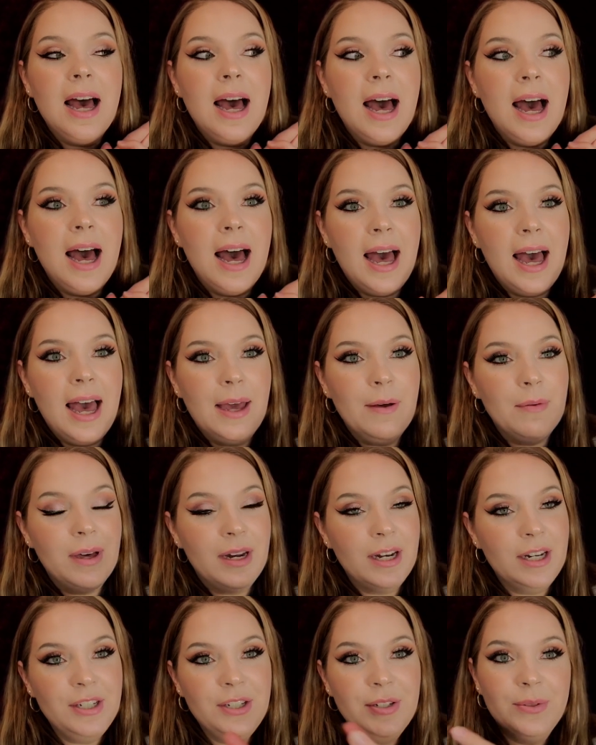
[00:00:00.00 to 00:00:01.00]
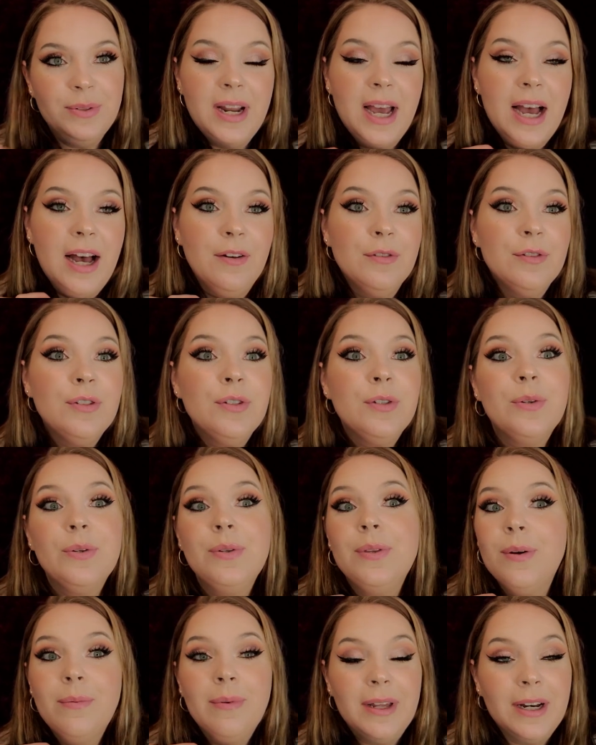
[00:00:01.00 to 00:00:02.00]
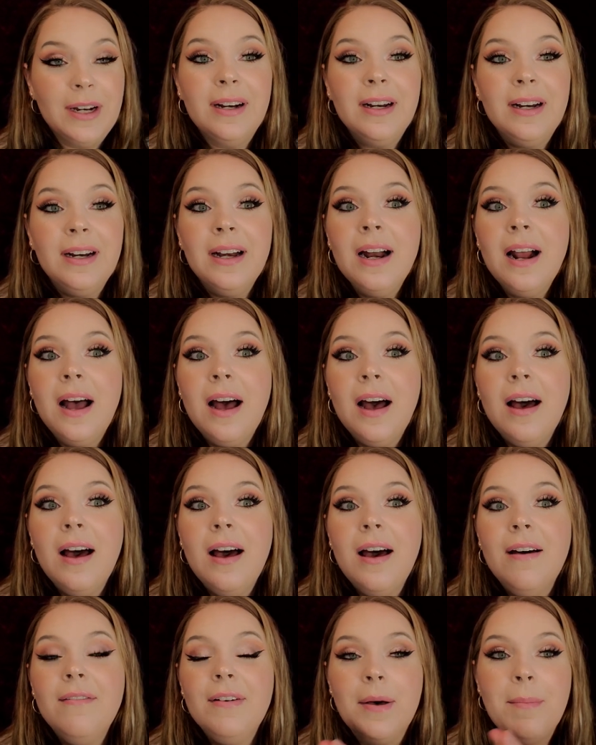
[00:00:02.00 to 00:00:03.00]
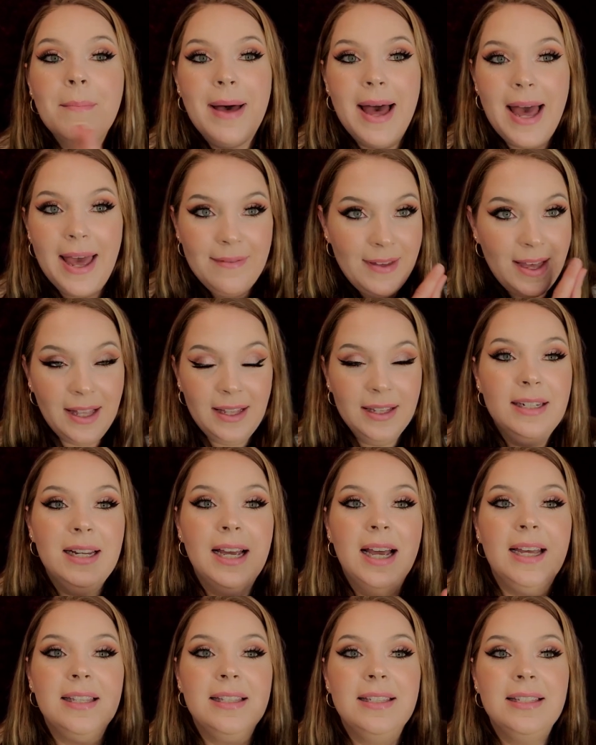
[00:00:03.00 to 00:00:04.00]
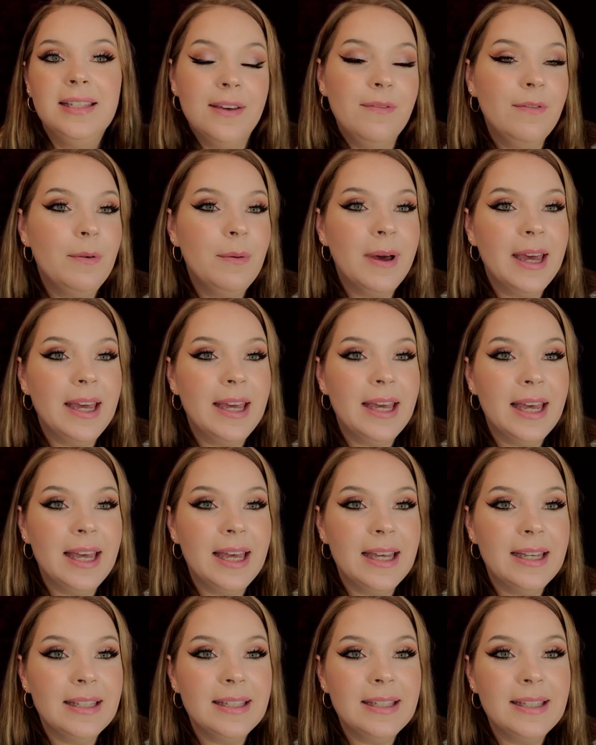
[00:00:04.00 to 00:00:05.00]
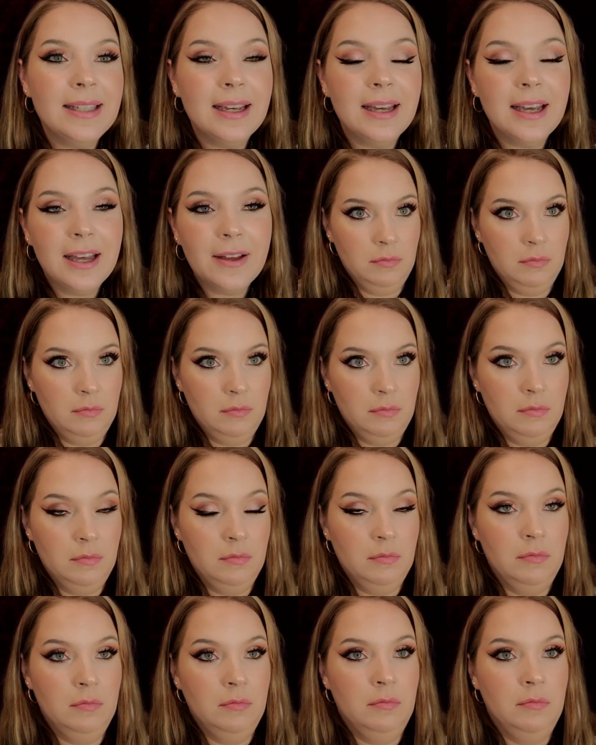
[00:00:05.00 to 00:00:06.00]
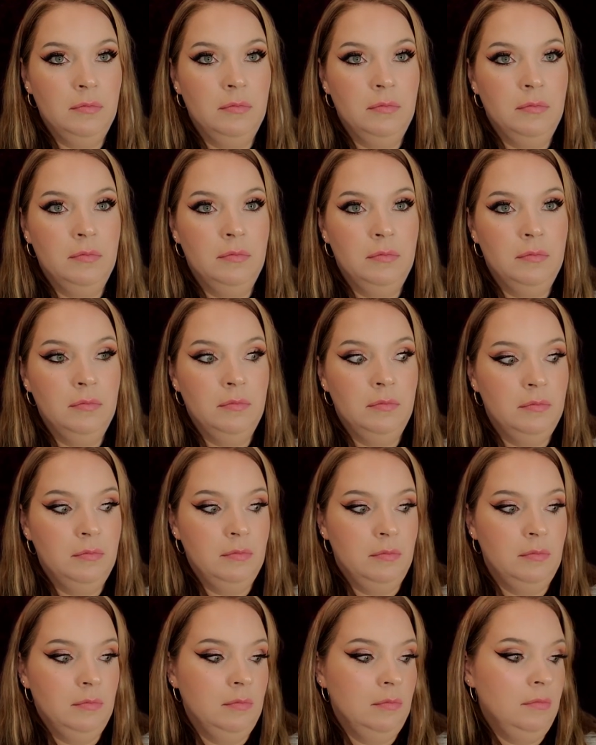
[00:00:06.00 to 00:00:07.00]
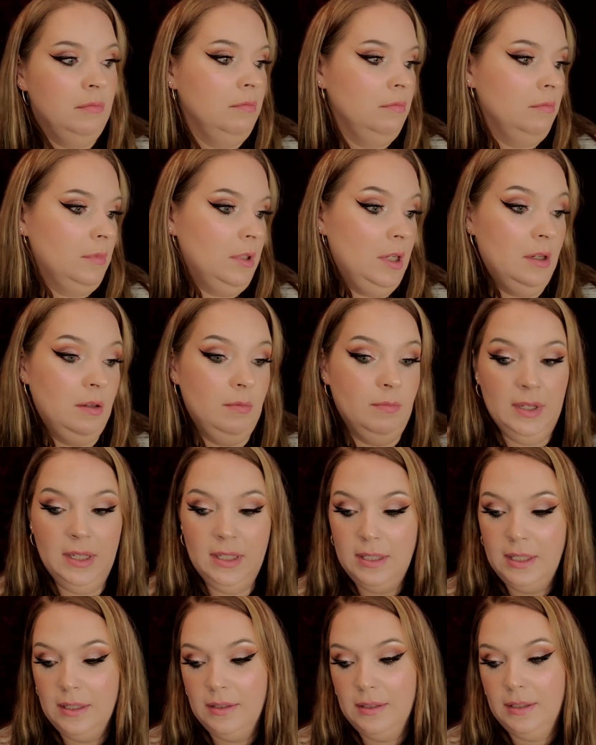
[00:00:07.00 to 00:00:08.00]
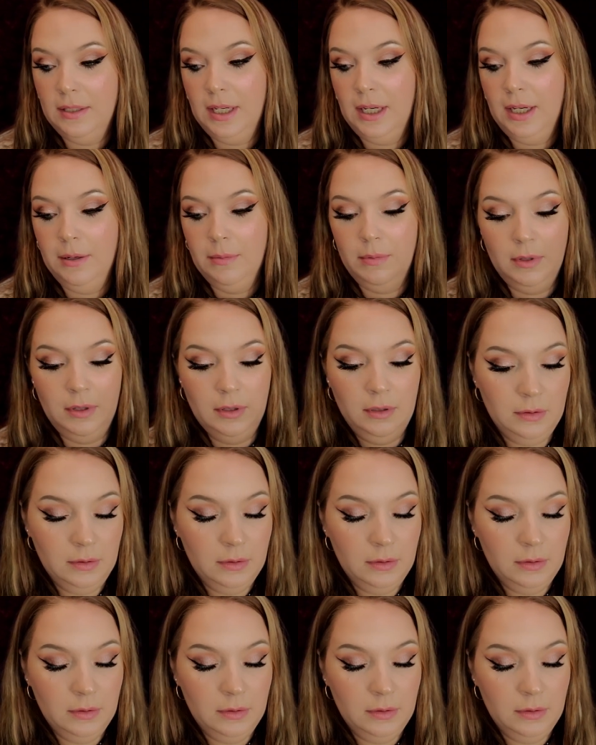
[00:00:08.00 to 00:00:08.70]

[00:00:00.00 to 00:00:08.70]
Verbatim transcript: I wanted to announce who the winner of my Valentine's giveaway is. Nope, that sounds terrible.